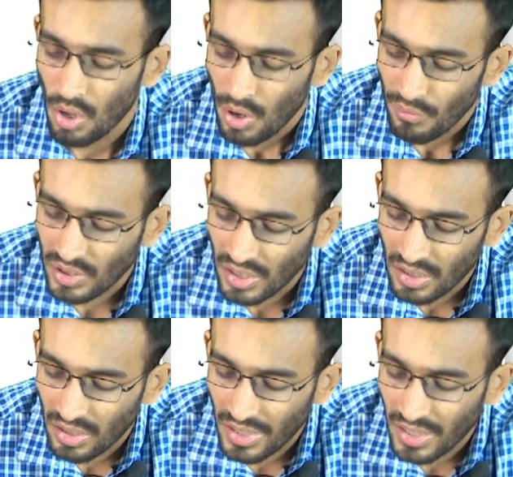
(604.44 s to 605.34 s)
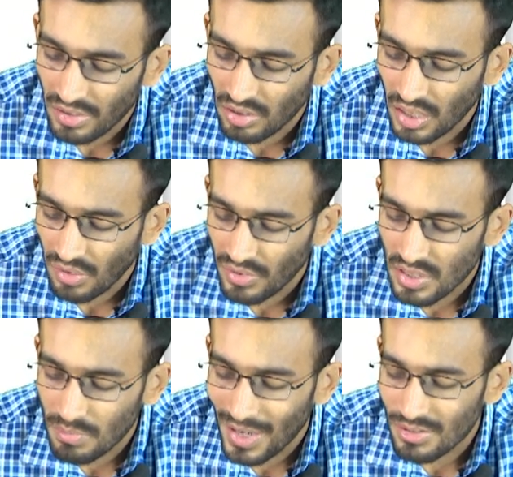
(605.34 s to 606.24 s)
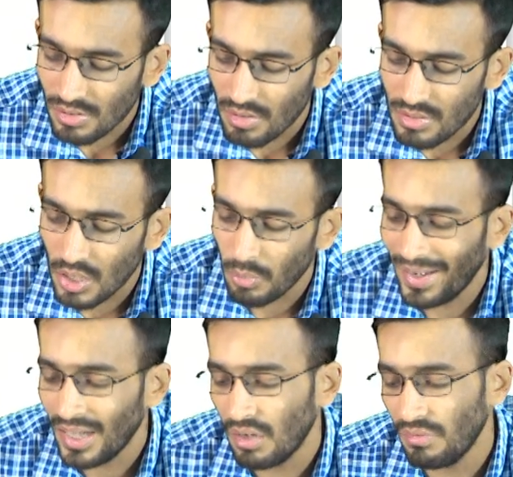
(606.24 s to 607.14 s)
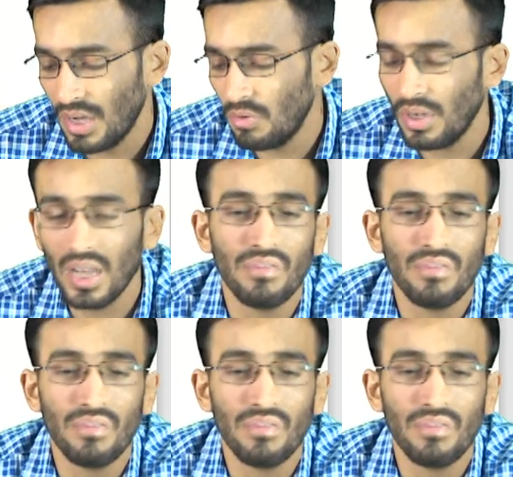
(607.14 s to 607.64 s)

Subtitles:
for the year ended 31st March 2021 only,